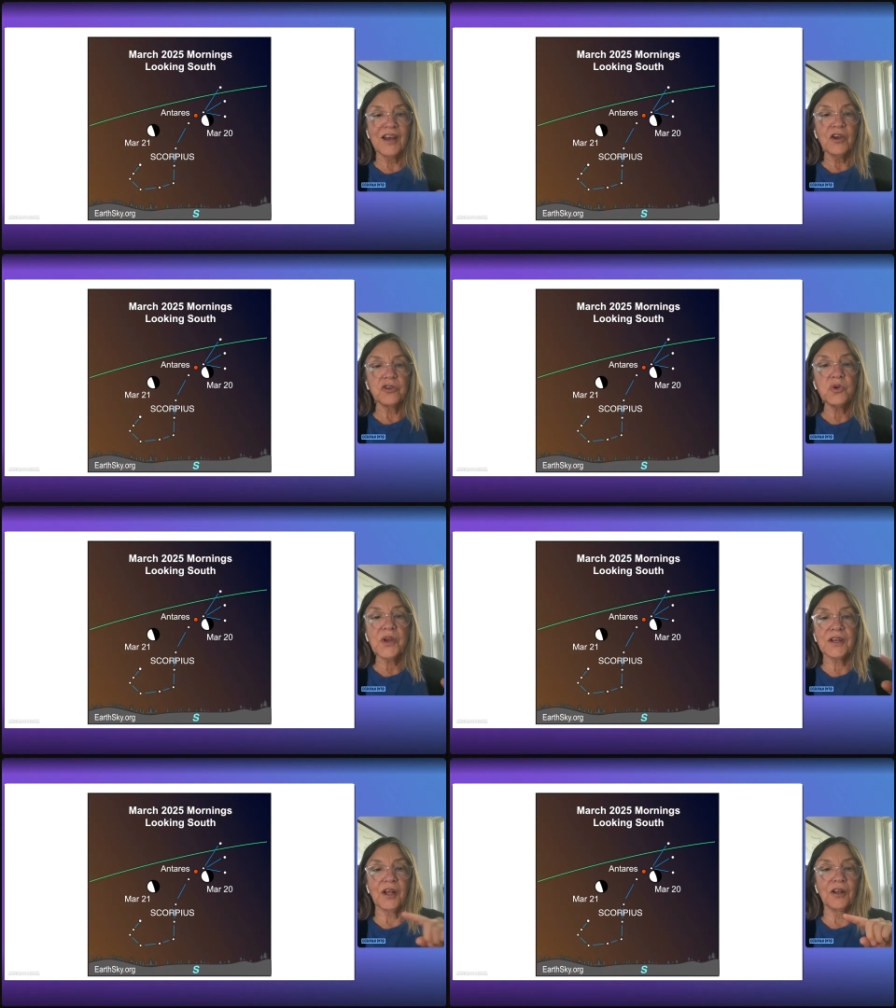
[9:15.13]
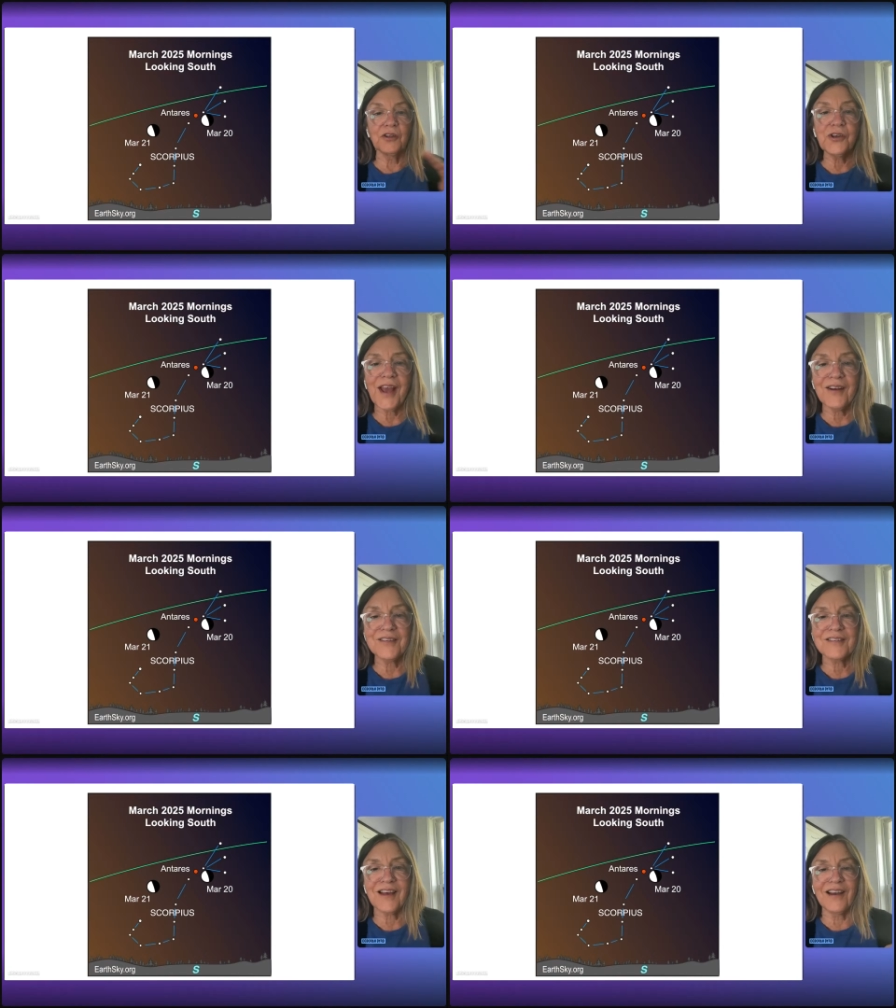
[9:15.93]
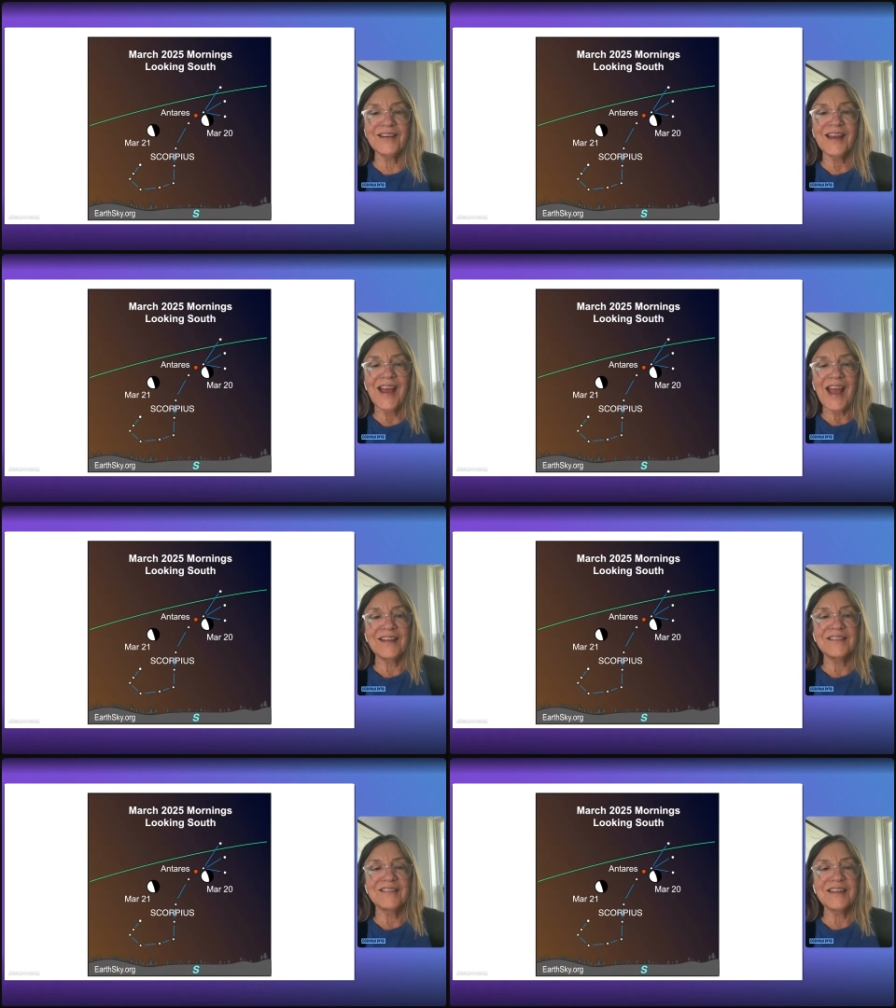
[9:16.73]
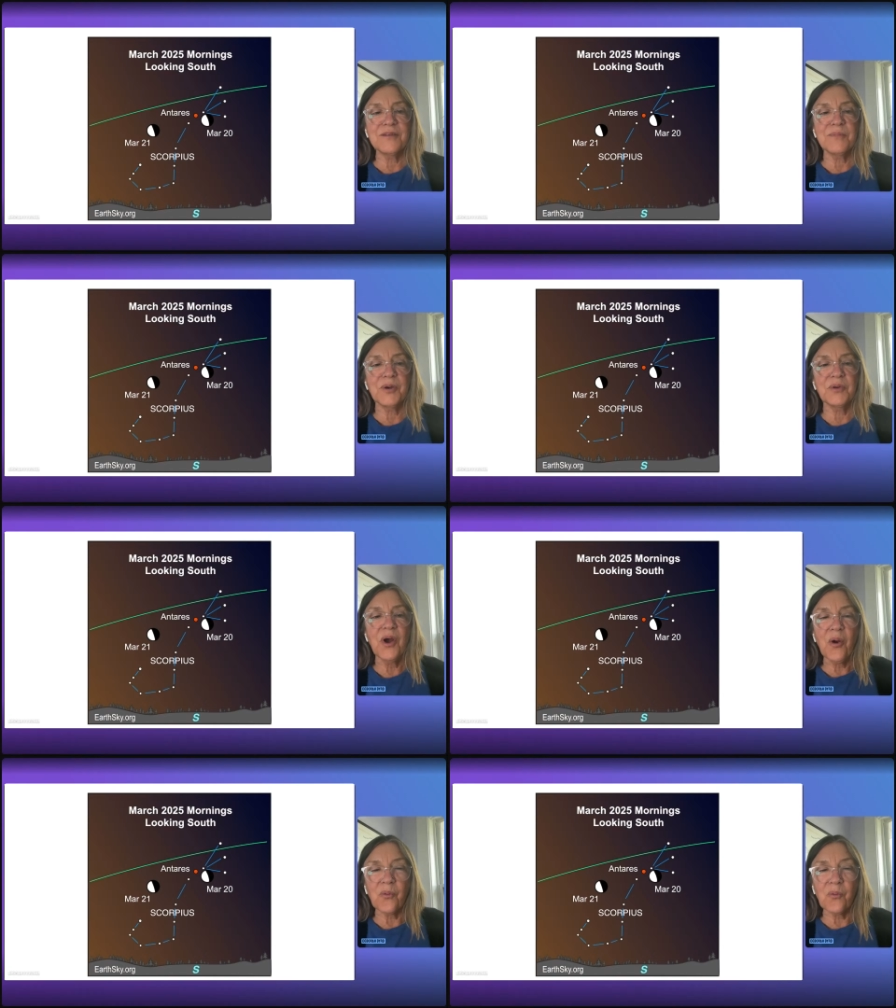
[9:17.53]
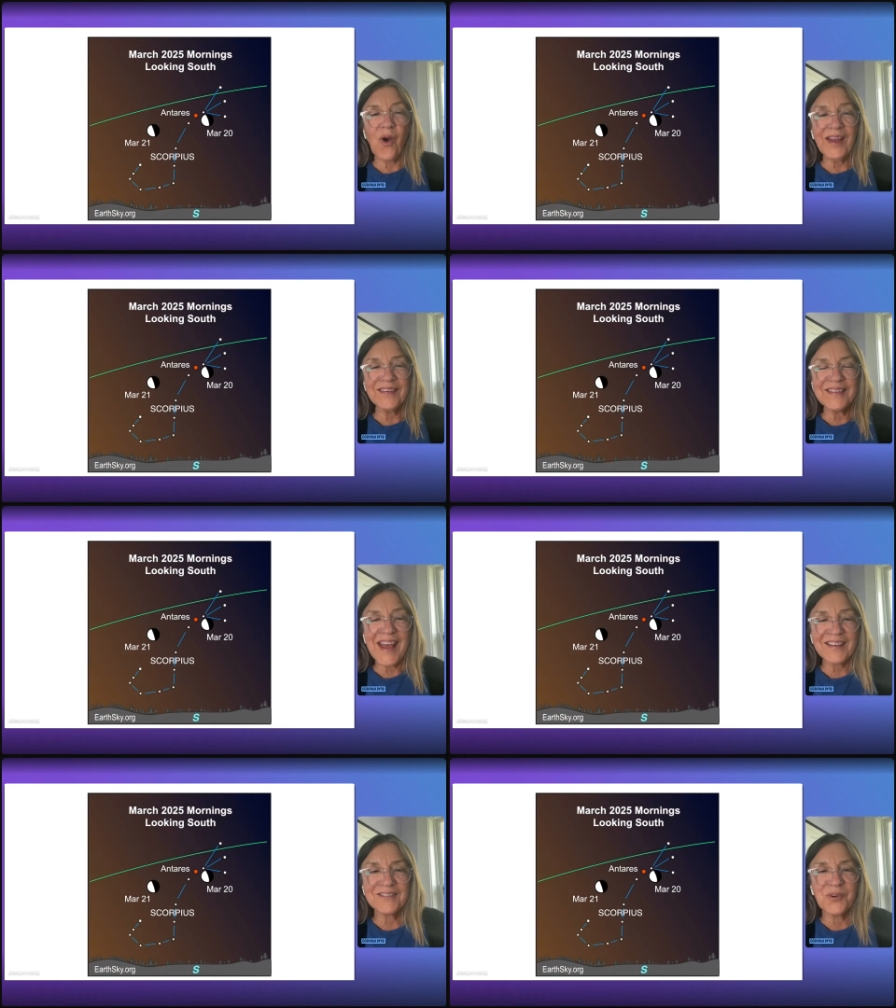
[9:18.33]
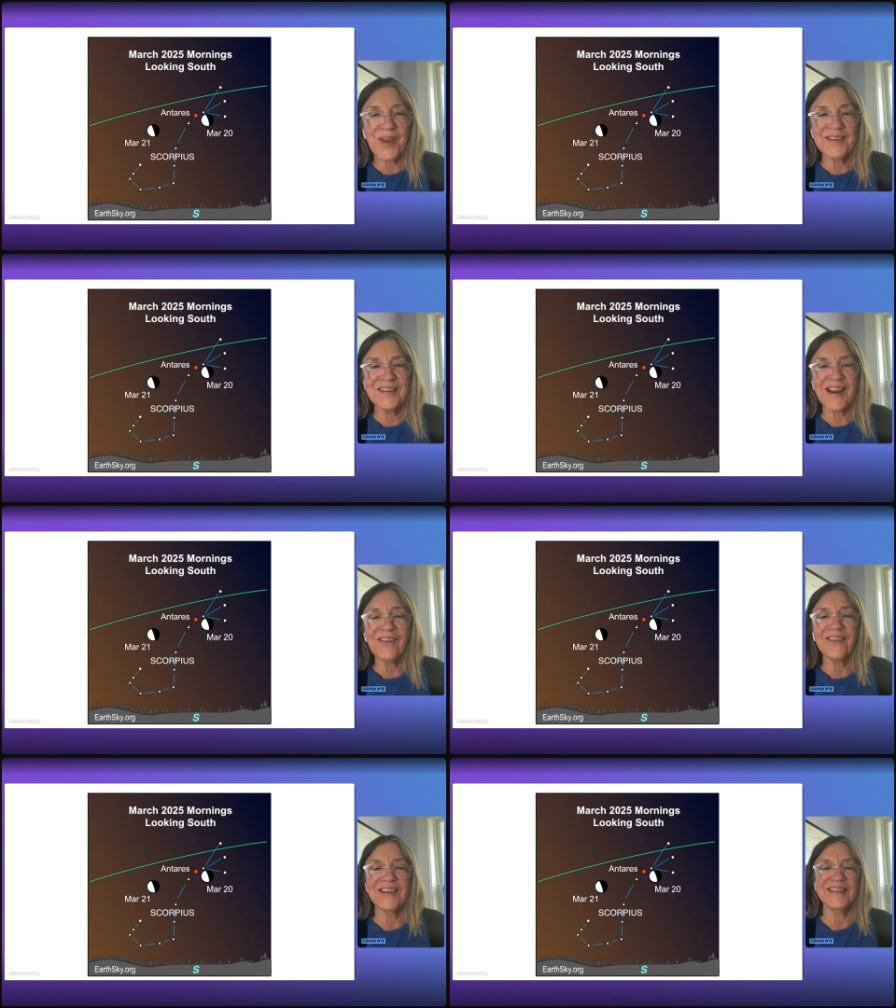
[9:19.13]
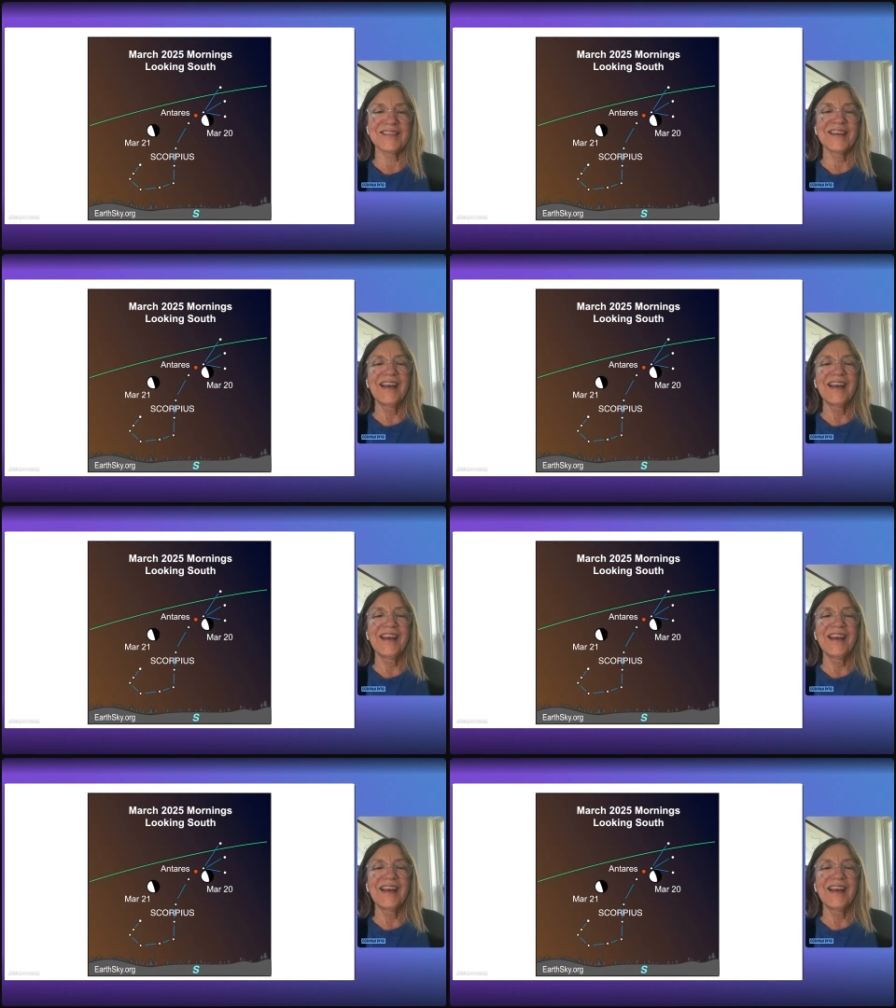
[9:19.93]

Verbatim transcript: you can look outside and see the moon right next to Antares.